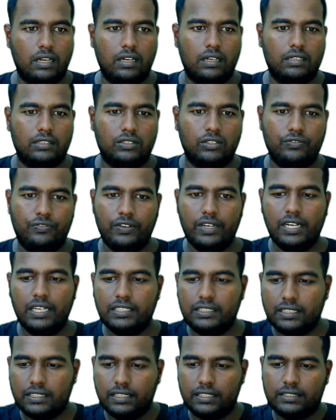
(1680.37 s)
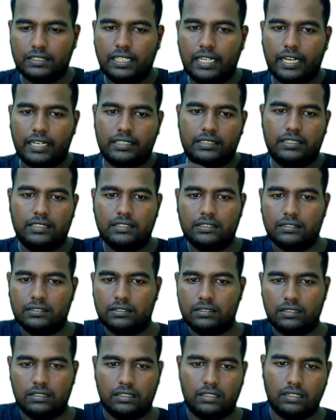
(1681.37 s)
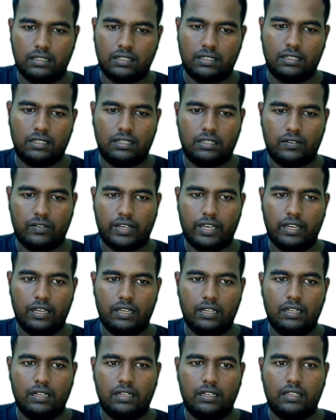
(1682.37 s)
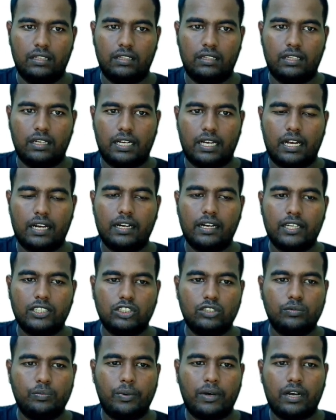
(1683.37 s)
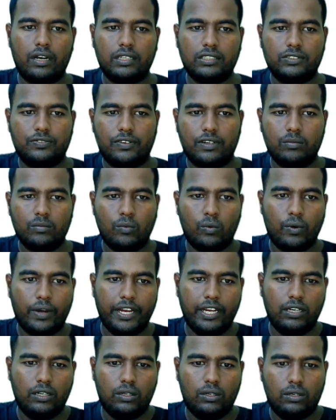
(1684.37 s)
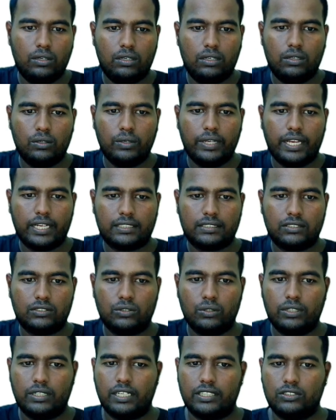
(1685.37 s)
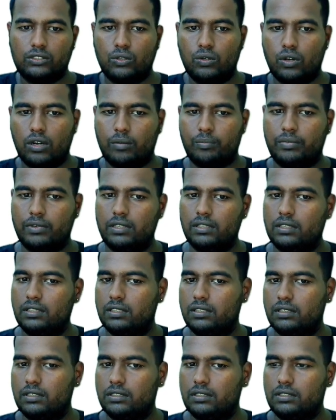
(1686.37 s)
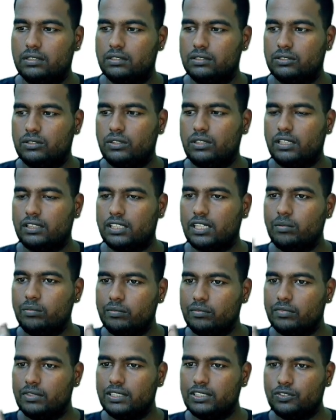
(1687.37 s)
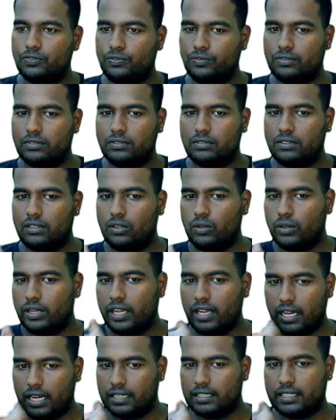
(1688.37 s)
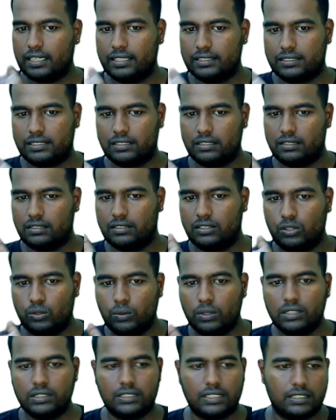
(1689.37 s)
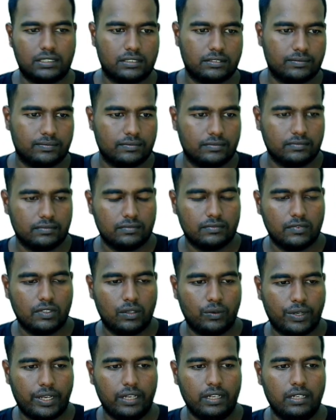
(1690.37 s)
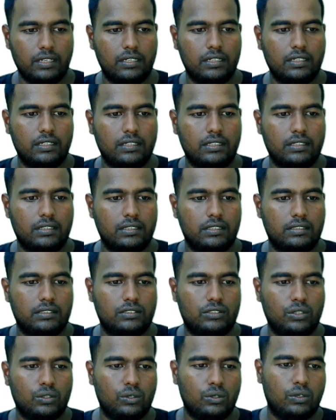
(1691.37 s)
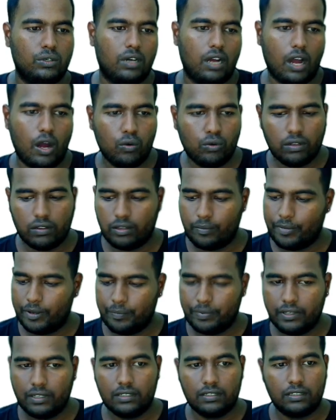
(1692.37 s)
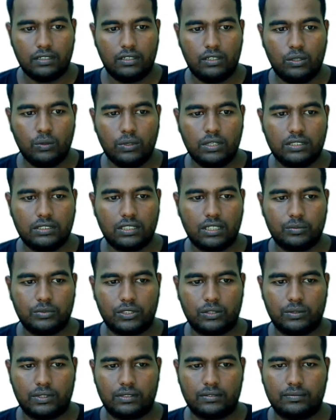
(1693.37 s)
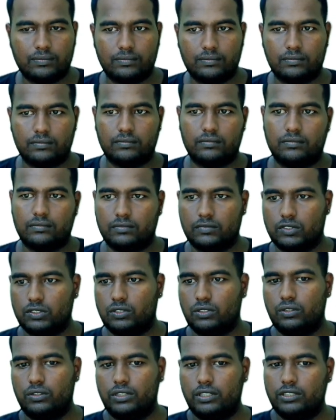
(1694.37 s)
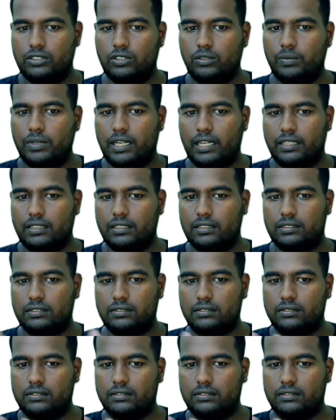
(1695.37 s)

so field is in this direction. Okay. The current has to pass from Y to X. So it has to go up. So the thumb is looking at us, towards us. Okay. So out of the paper towards the observer. So it should be like this.